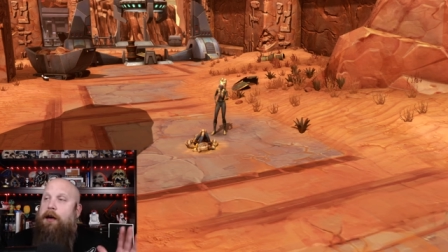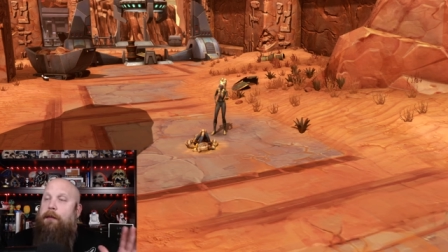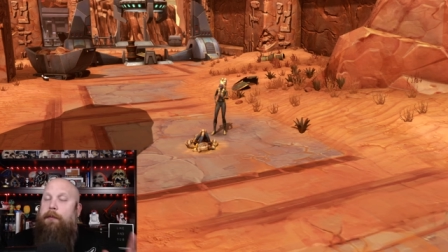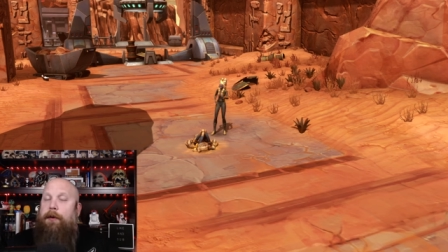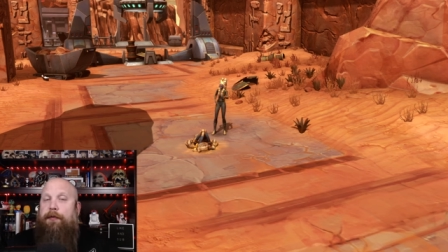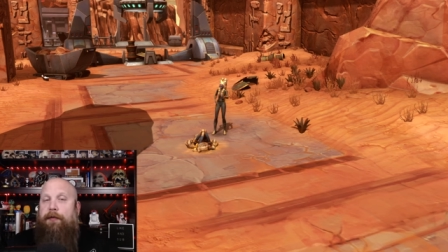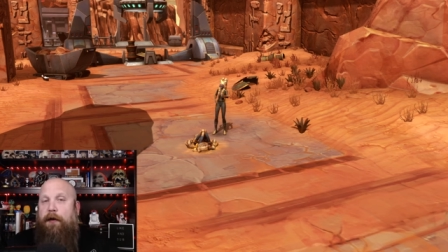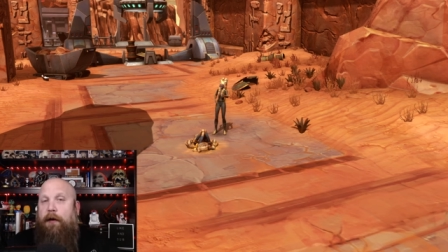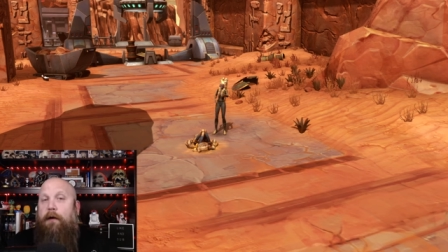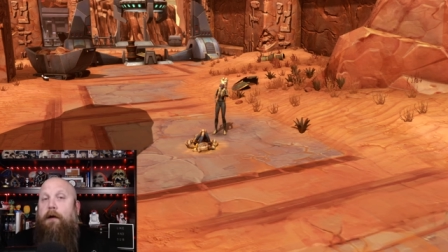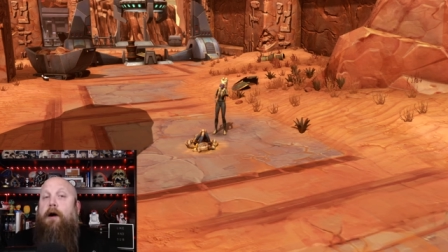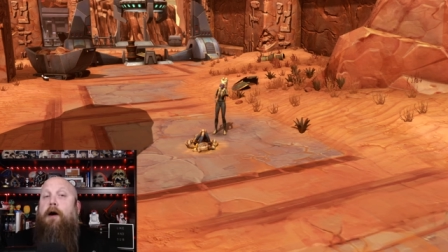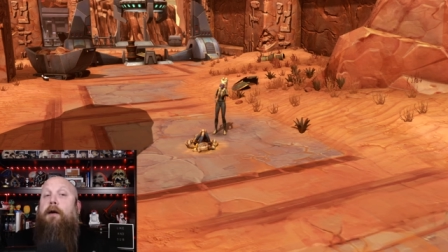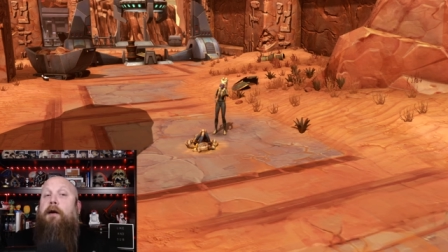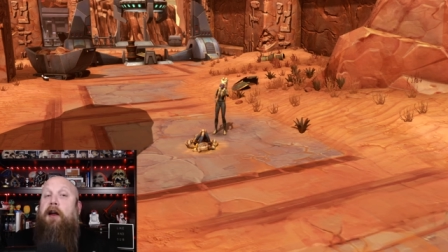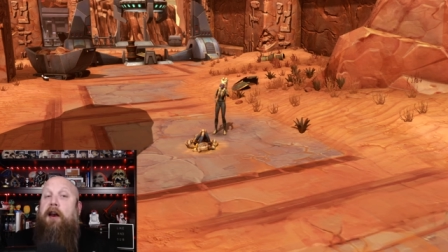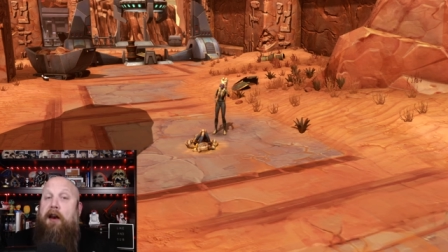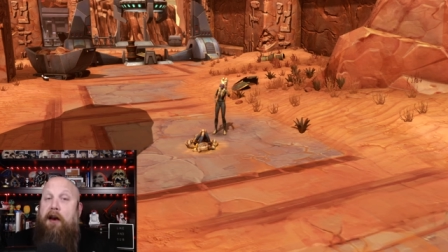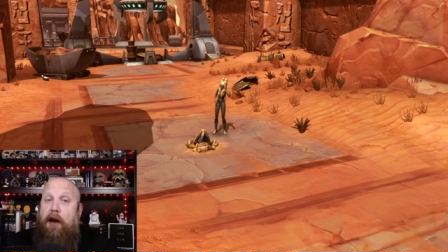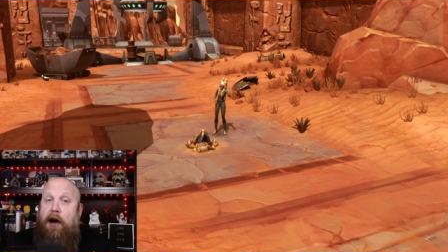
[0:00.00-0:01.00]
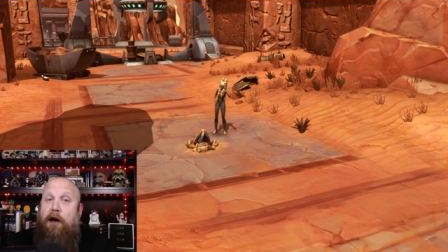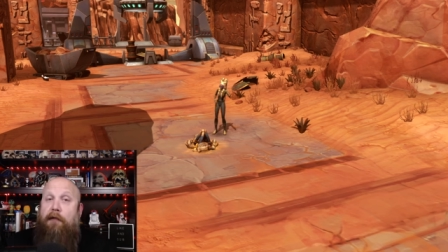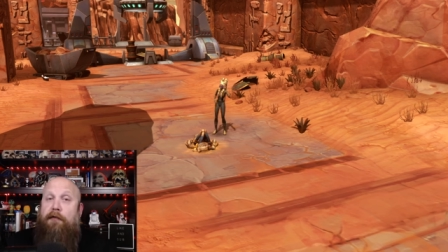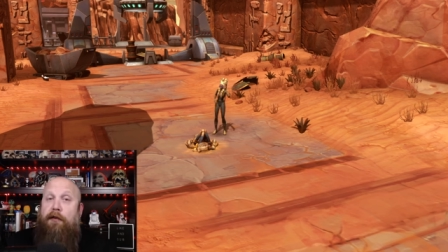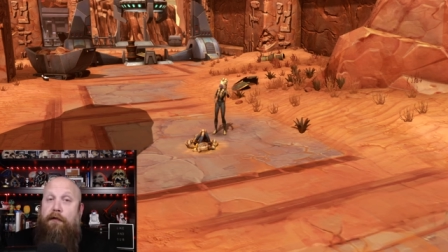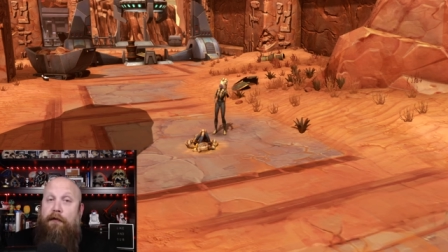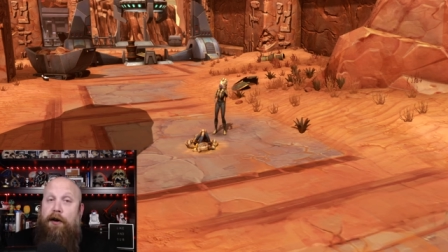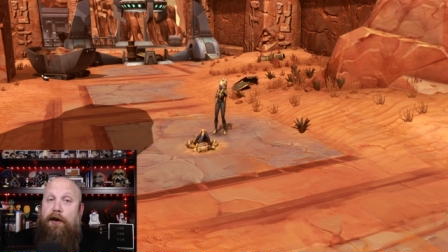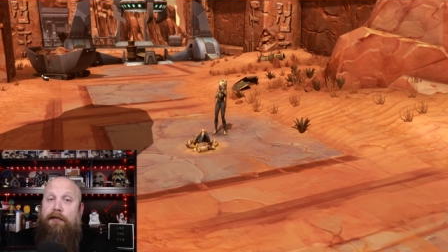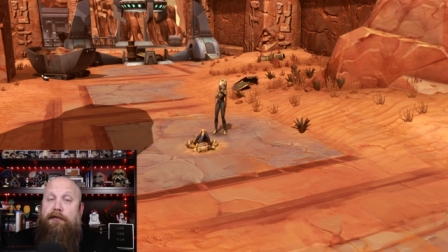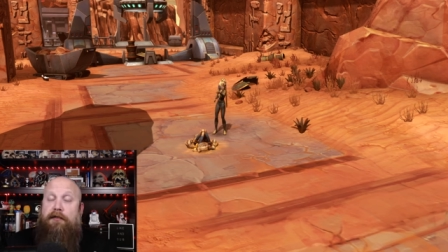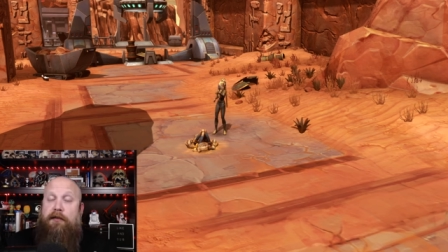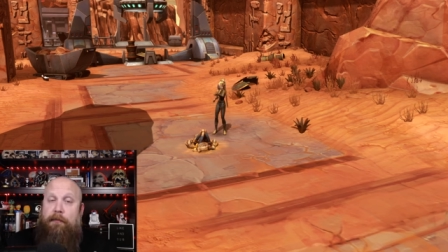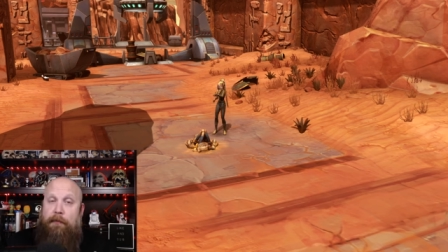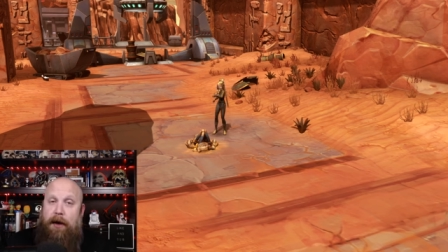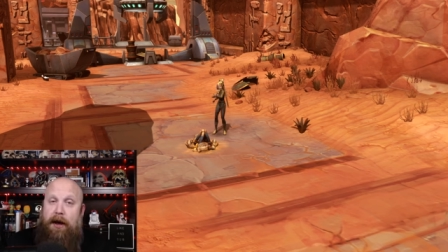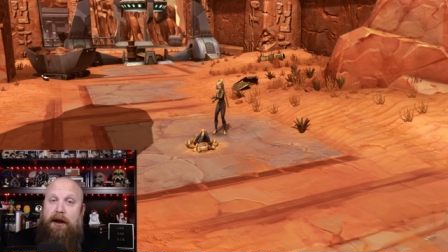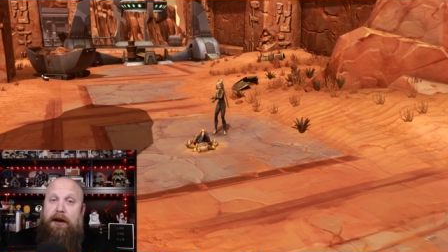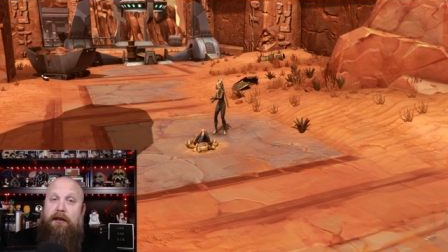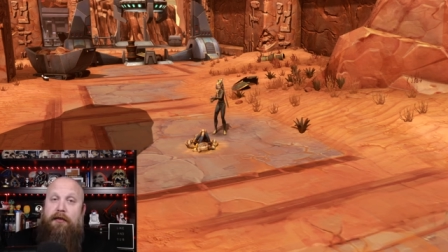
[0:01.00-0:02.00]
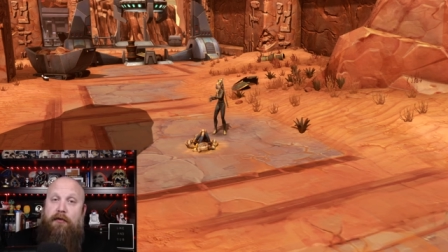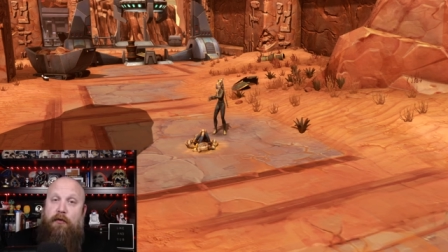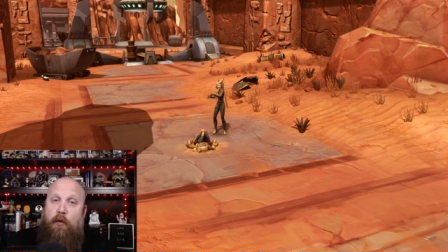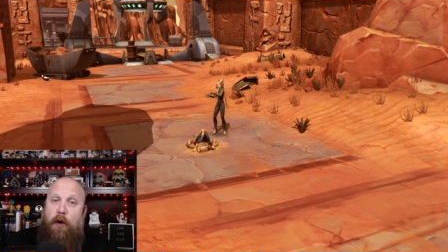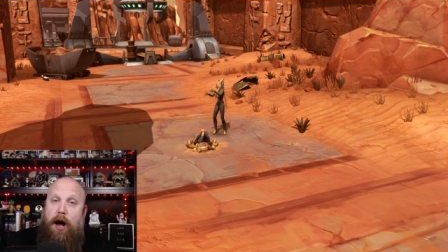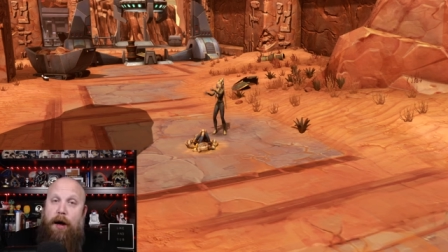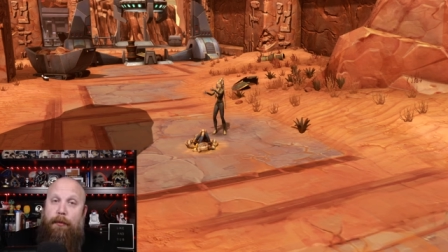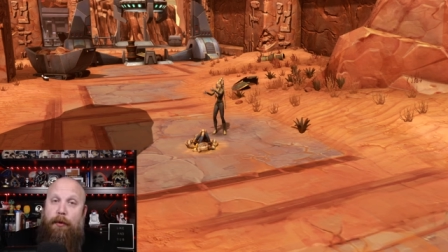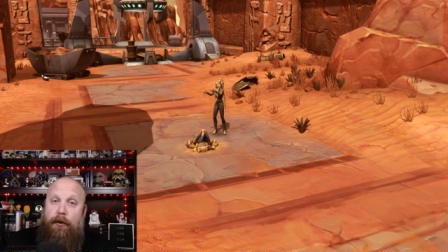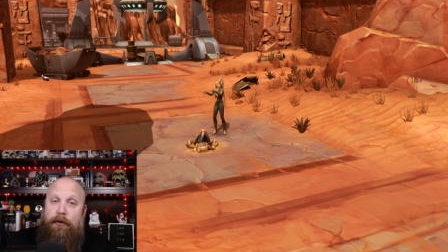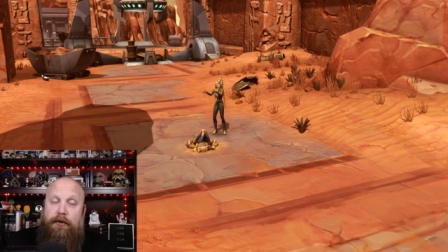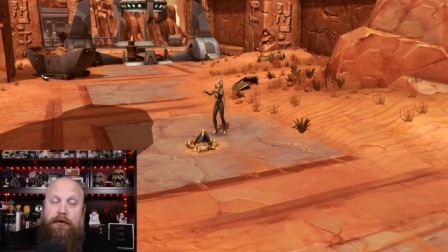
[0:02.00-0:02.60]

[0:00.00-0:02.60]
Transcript: but there are enough of us to make a squabble,